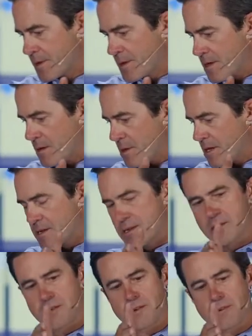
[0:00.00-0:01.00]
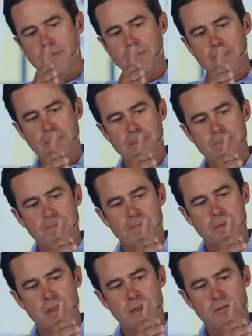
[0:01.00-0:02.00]
See, because
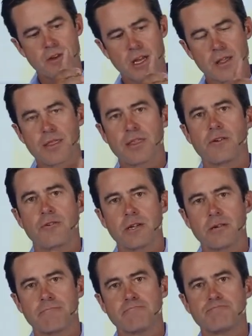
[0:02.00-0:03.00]
I've got a theory.